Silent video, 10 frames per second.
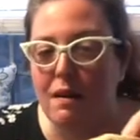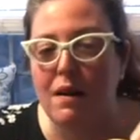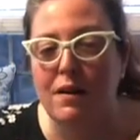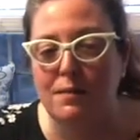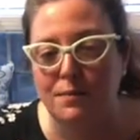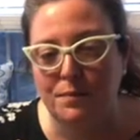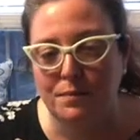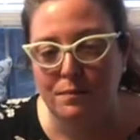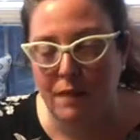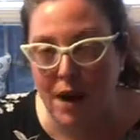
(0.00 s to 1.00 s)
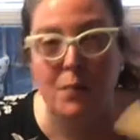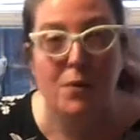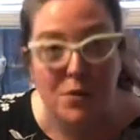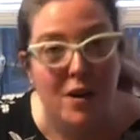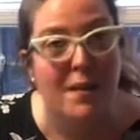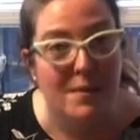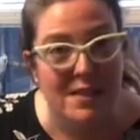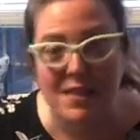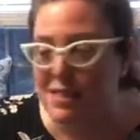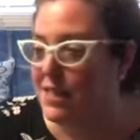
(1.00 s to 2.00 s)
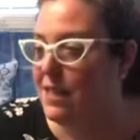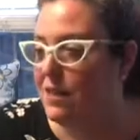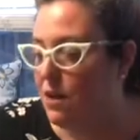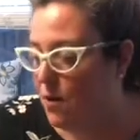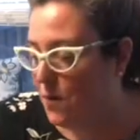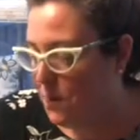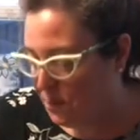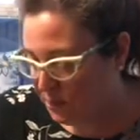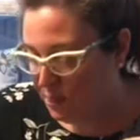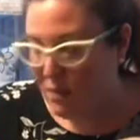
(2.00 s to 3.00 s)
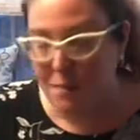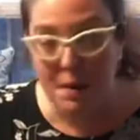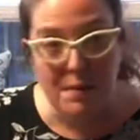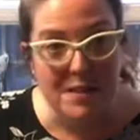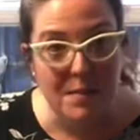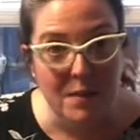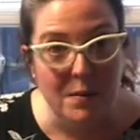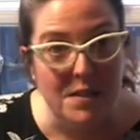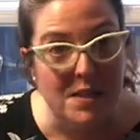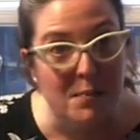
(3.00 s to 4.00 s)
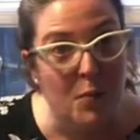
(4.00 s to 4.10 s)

I will try biscuits again though. Maybe something with some